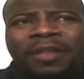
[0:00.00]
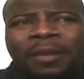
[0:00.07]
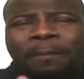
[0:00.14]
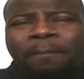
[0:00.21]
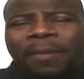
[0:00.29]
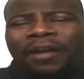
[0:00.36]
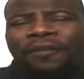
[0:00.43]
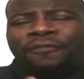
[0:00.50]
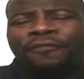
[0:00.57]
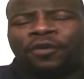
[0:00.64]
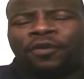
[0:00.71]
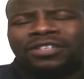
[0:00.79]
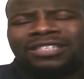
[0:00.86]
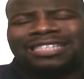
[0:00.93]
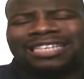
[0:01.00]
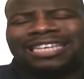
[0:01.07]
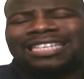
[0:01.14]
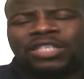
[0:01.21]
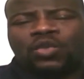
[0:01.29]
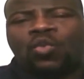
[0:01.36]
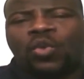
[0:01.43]
my first 6
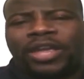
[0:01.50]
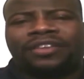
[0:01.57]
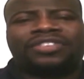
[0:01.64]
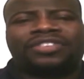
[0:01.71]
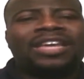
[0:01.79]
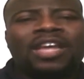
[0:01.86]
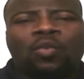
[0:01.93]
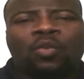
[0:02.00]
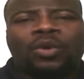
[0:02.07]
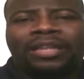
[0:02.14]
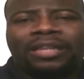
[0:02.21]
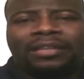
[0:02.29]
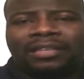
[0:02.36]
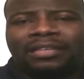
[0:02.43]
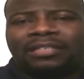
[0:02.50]
weeks within this